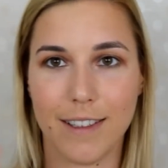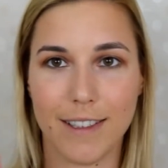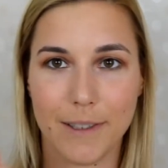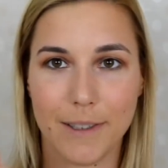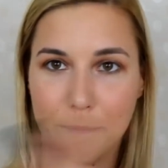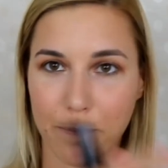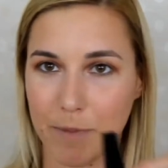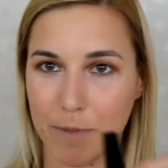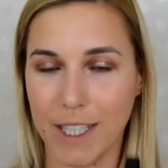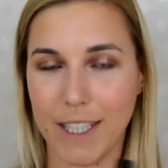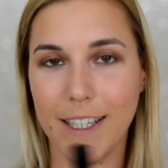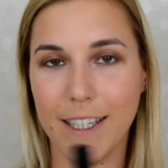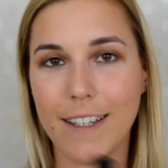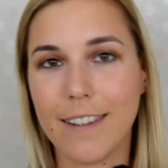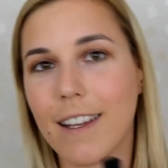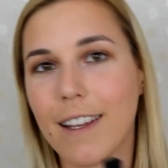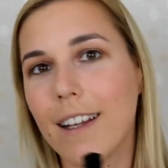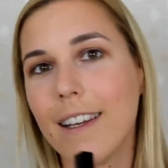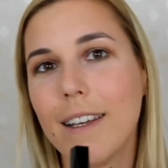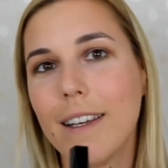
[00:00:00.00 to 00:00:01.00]
um, in
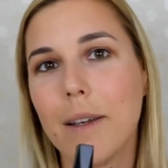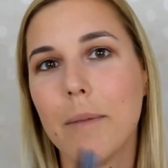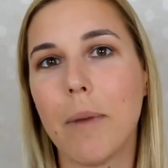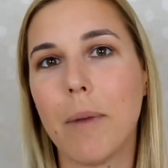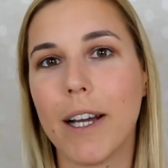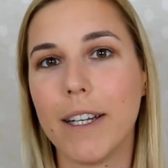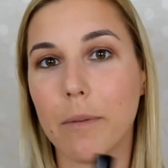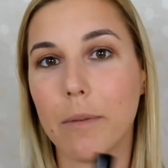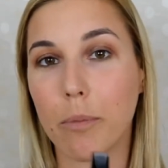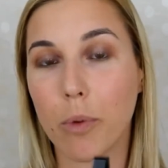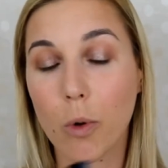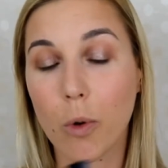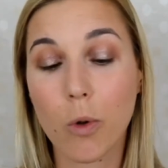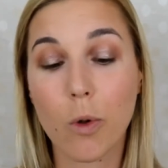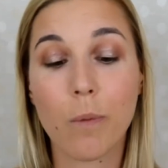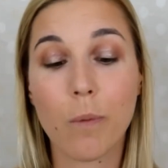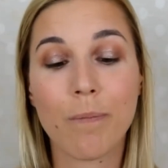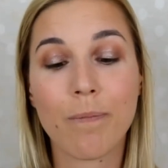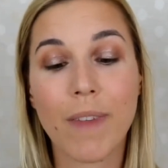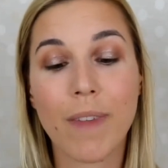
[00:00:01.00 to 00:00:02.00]
Italy by the
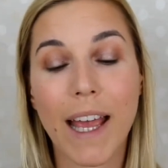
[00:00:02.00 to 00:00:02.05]
pool.